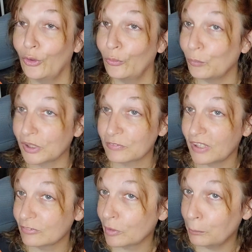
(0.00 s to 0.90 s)
who your
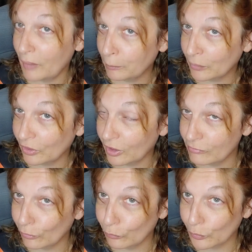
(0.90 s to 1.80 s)
favorite member of
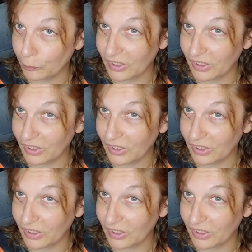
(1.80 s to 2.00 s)
the group